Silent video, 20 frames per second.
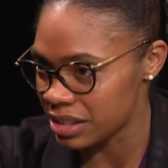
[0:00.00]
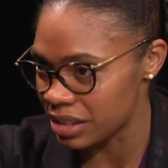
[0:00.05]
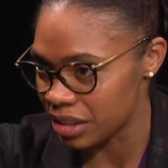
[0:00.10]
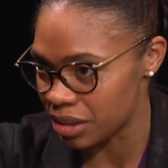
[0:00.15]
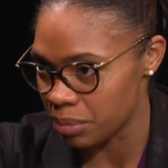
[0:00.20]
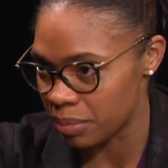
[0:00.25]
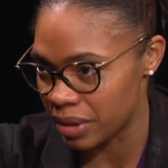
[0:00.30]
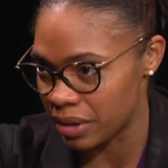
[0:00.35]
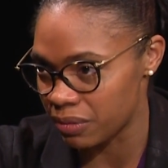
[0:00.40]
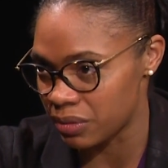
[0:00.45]

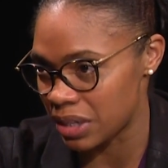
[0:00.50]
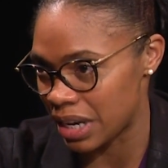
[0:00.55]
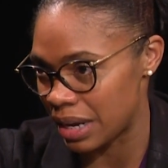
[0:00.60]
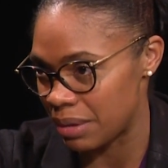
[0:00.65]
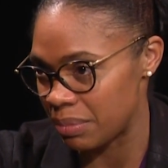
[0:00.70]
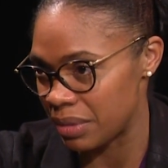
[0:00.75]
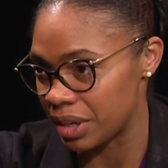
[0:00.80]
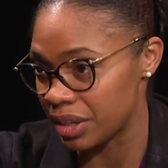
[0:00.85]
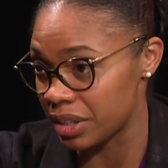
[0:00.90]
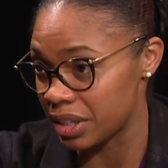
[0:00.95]
little bit of
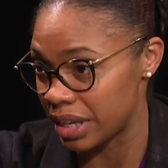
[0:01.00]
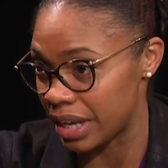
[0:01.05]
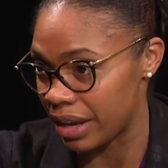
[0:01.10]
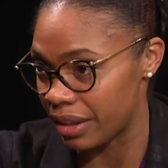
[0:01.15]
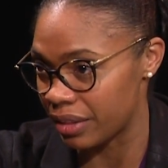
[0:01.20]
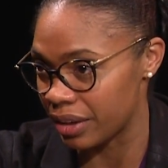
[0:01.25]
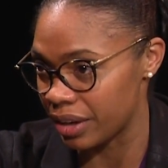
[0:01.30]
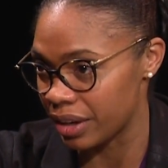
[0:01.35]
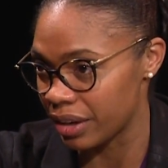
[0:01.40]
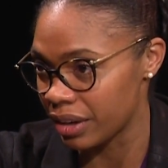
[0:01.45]
time here
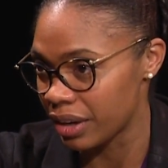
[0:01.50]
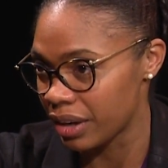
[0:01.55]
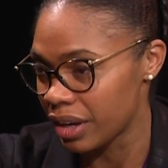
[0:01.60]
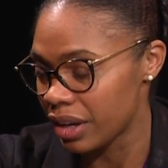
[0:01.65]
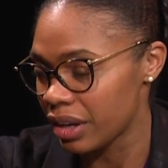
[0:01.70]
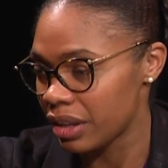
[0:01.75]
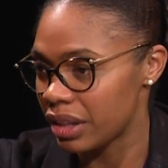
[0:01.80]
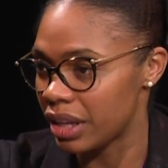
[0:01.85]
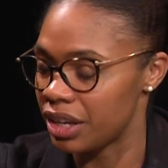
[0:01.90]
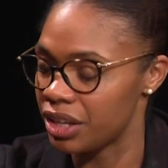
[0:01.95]
together
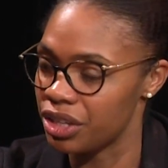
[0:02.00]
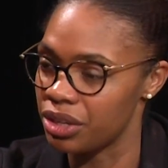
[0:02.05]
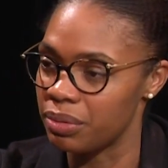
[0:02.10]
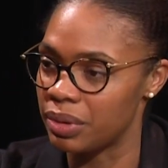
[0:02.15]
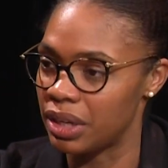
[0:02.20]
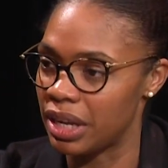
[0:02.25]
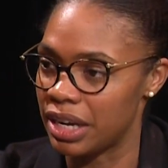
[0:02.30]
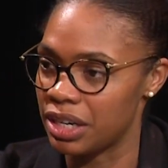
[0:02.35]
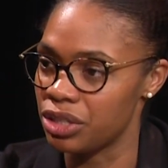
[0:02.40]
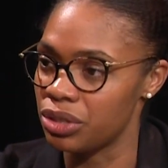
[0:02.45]
that you
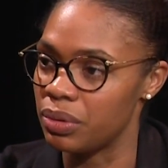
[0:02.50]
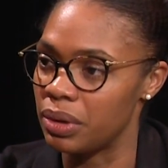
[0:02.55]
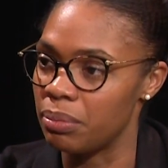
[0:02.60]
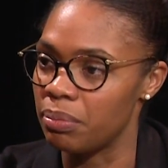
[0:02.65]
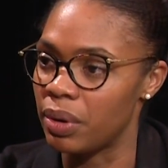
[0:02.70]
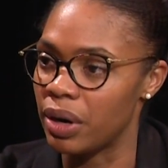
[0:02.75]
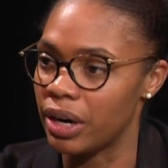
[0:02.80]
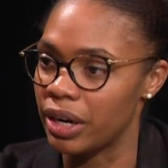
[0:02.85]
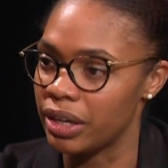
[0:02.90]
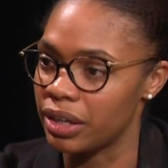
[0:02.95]
would like to
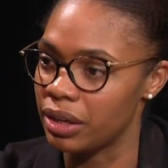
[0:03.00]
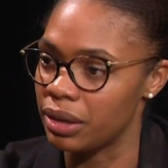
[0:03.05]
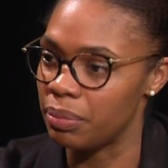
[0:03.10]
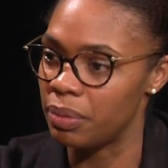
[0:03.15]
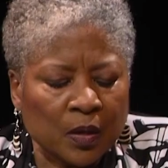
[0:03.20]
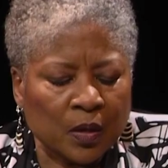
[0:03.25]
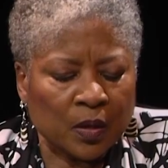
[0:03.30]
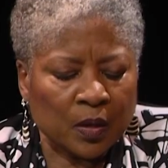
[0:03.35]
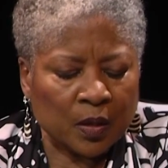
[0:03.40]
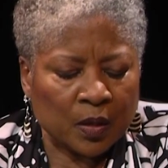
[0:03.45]
impart
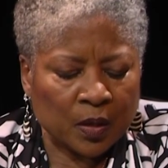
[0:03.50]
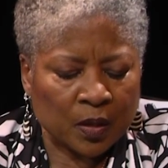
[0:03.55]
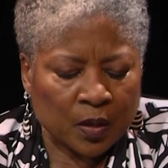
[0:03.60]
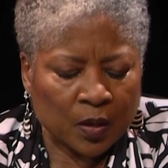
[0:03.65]
upon them?